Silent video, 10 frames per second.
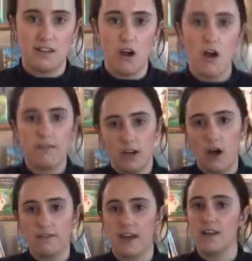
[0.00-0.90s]
in half
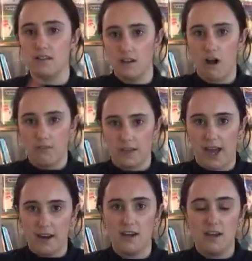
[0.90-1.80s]
again, and half
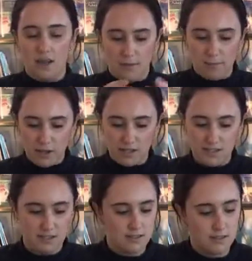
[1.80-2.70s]
again, put
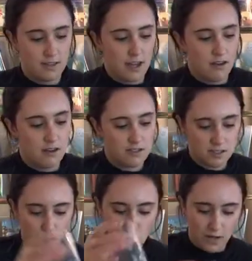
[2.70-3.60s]
the
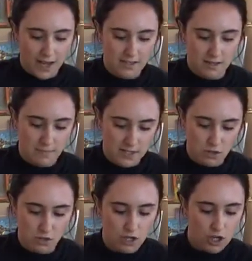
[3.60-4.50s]
small glass in the
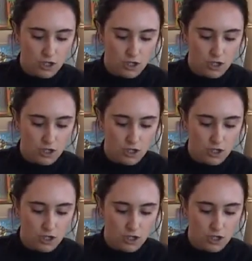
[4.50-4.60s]
middle,